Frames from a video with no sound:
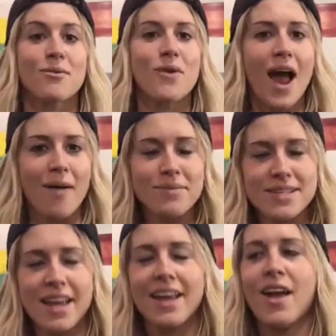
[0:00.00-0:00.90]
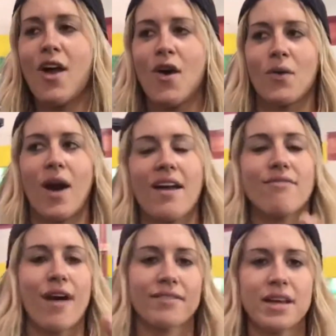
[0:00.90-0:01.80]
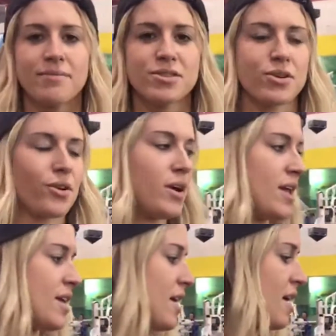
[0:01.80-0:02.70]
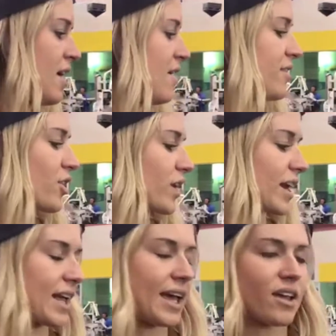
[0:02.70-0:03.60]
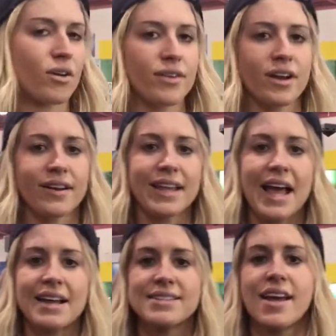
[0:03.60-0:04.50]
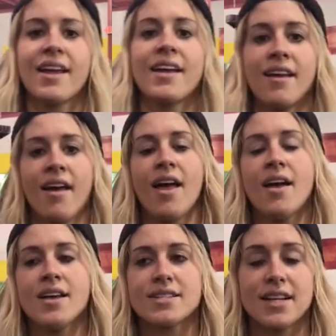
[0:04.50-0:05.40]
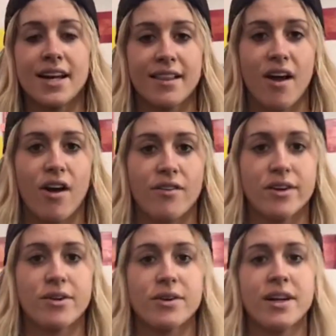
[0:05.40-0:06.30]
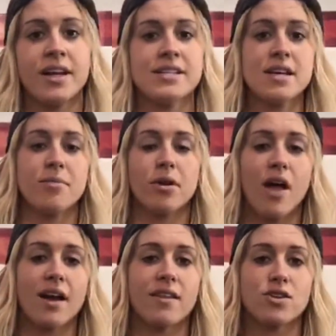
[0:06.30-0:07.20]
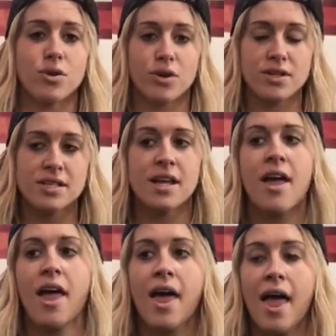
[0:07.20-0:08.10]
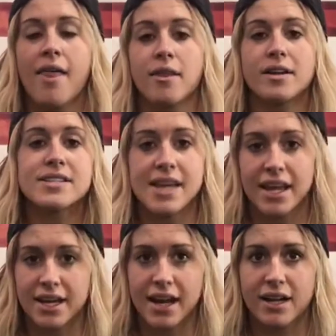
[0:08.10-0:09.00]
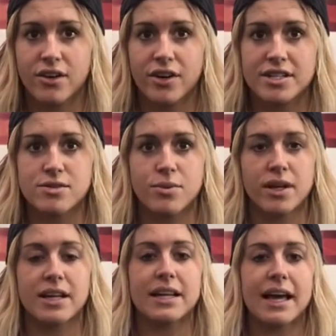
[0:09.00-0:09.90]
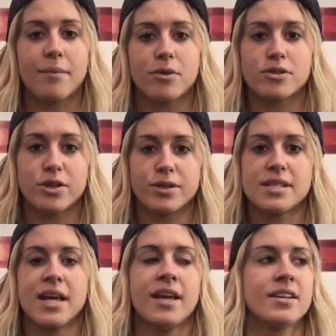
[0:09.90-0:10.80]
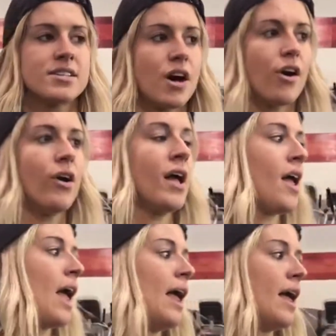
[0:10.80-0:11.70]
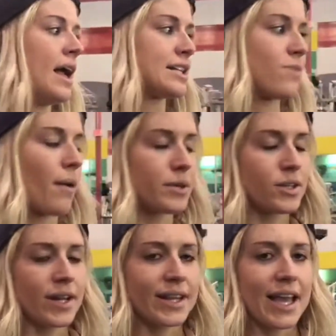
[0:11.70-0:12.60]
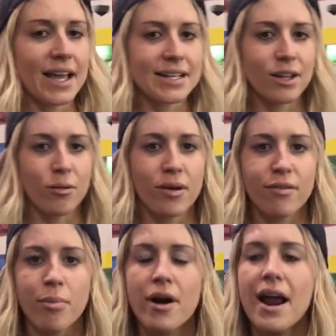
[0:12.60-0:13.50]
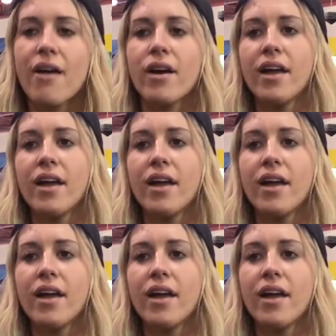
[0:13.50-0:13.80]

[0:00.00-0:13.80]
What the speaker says: reps, right? 5 times through, and you're gonna kick it over here at the end. It's gonna get that heart rate going. It's gonna put a lot into the shoulders, and then staying at 90 degrees is really gonna light up those glutes. So that's why we do it at the end, a little bit of a burnout.